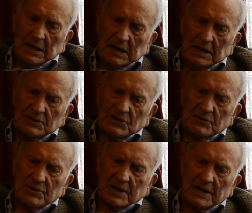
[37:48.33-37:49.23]
he
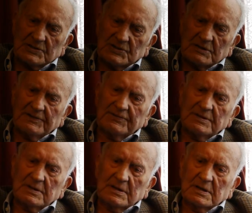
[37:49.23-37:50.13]
turned the gas off.
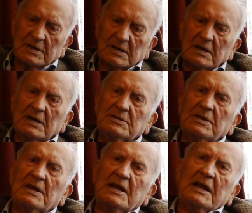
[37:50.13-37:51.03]
And then
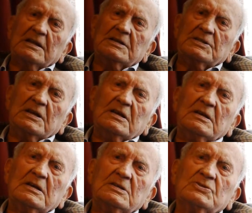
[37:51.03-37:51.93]
the landlady
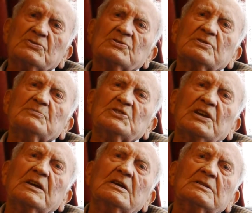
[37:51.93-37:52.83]
done some
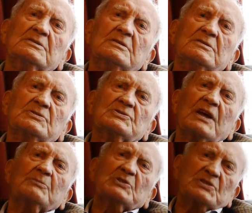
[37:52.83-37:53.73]
tea and
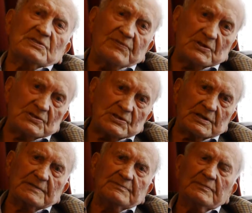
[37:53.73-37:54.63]
sandwiches for us.
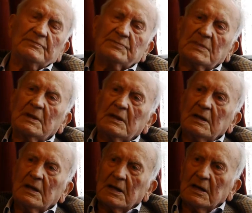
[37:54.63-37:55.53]

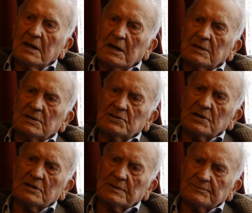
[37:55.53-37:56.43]
And
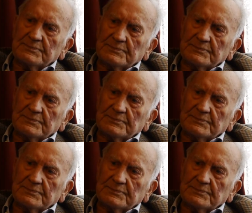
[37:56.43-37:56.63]
uh,